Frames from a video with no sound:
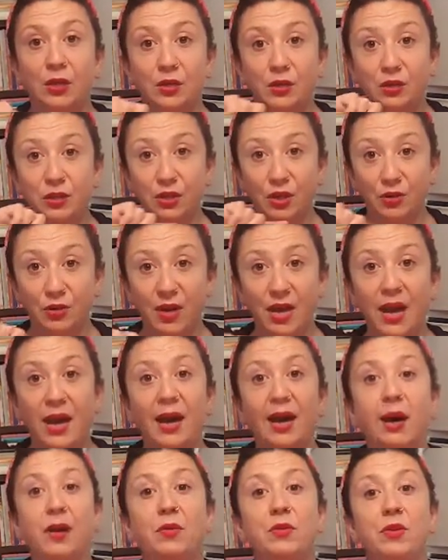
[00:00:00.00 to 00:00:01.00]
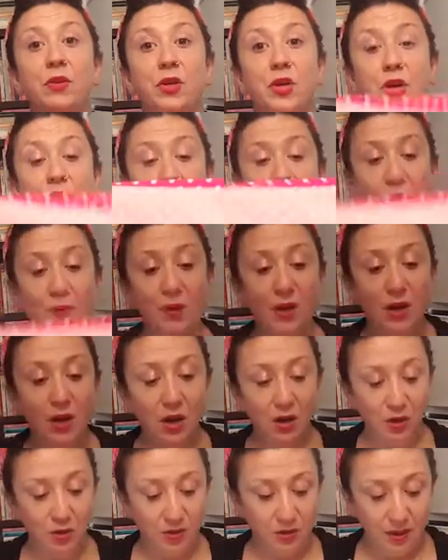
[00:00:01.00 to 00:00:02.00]
So now you can go
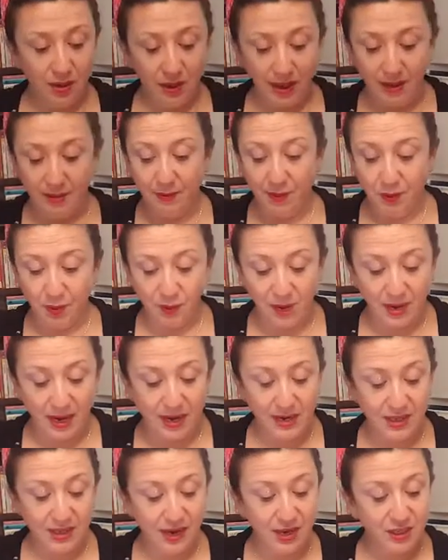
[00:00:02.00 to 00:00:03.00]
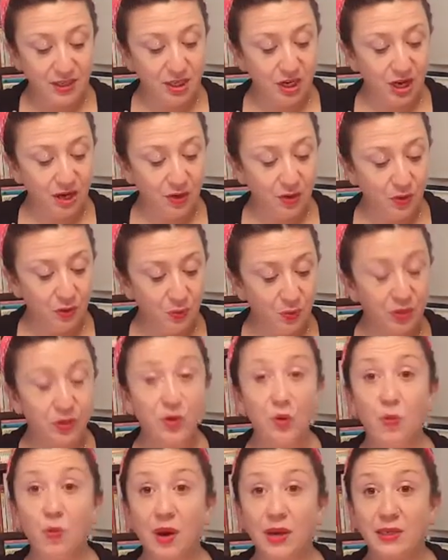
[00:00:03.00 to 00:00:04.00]
along and create that channel with
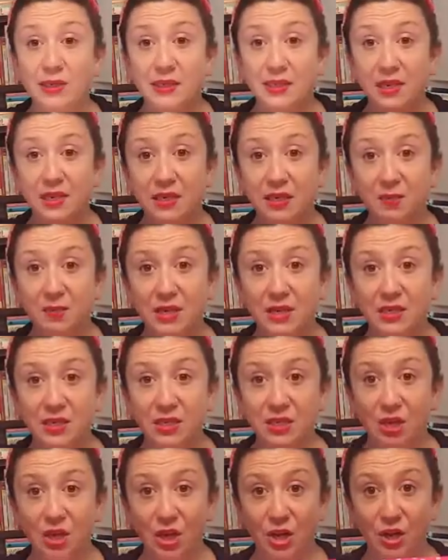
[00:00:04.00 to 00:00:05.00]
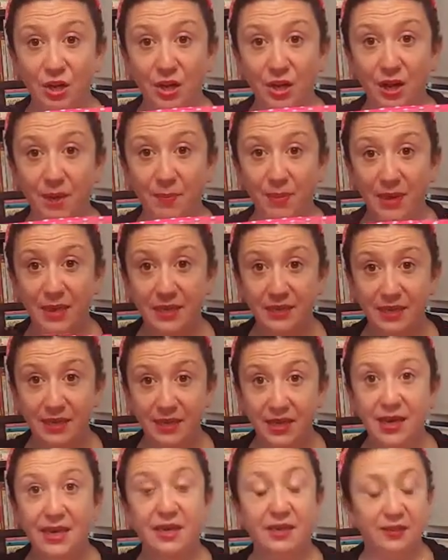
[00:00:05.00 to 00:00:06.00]
the 1 centimetre turn up
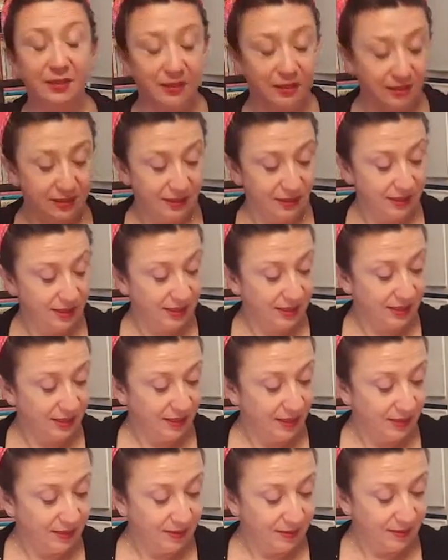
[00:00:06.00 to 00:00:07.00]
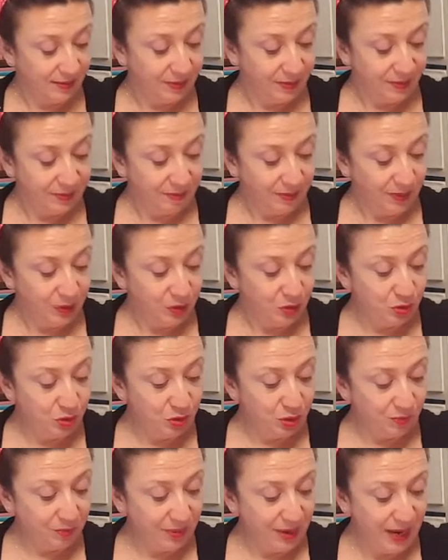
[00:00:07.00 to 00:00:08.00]
underneath.
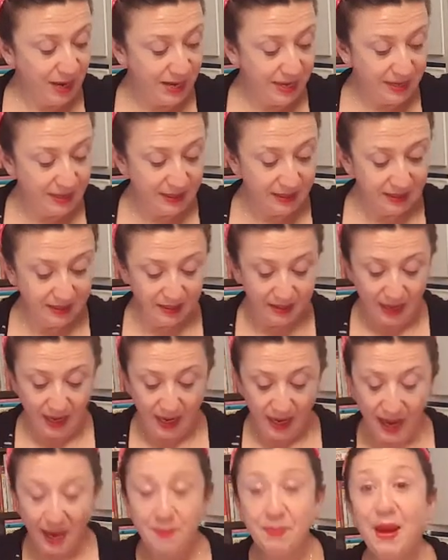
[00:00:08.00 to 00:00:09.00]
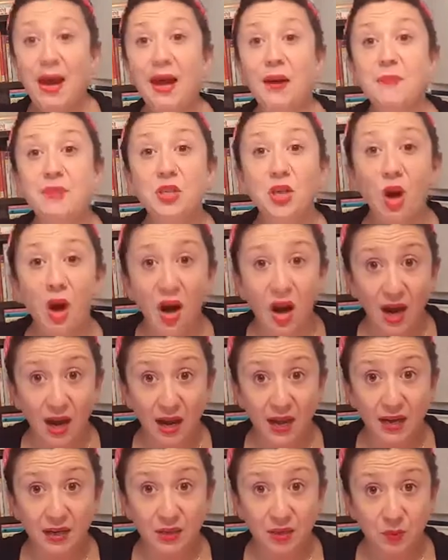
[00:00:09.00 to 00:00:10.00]
Use your pins and perhaps your
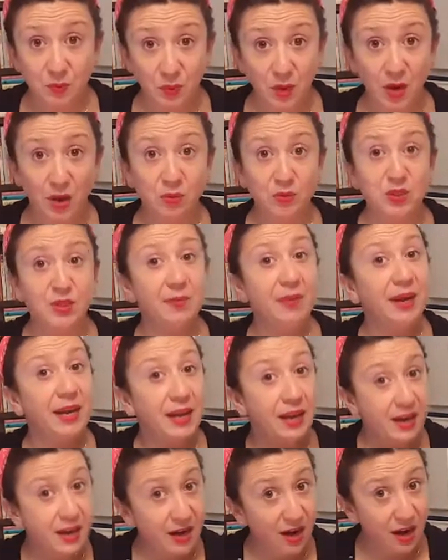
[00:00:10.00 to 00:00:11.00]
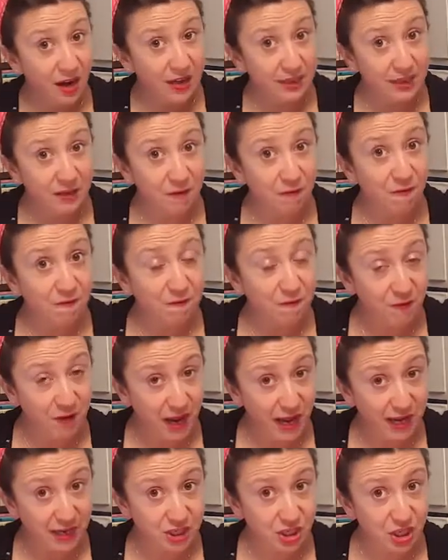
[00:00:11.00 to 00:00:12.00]
iron as well to make a nice
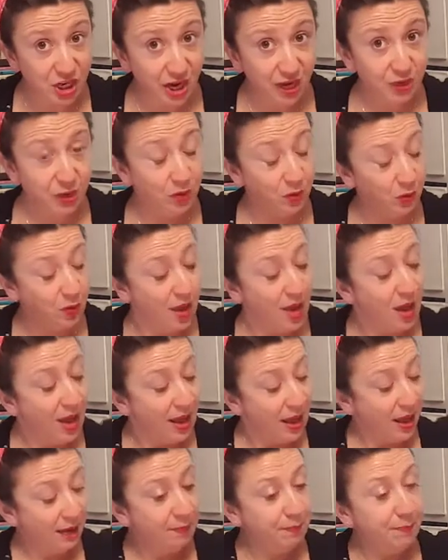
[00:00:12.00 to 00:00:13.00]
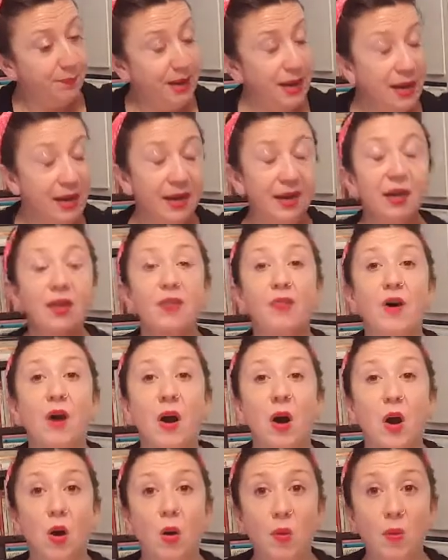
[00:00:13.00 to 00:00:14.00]
flat channel and pin the
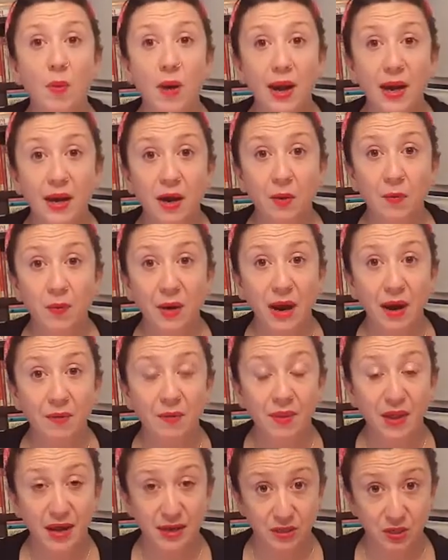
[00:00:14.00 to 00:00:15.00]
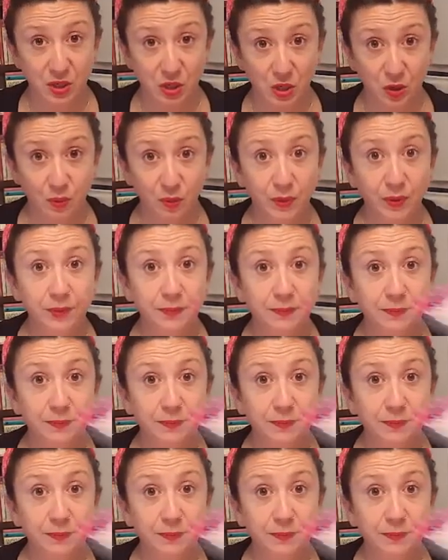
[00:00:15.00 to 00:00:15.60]
whole way around that top.